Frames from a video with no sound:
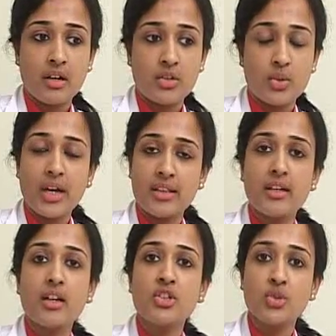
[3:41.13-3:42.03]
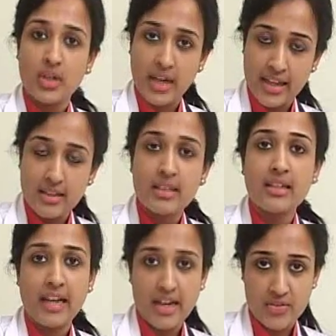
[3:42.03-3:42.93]
to adhere to a healthy
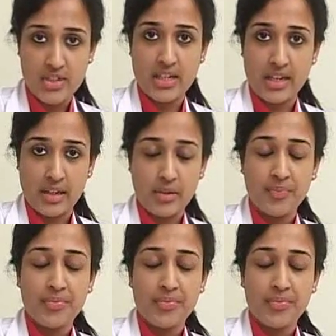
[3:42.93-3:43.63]
lifestyle,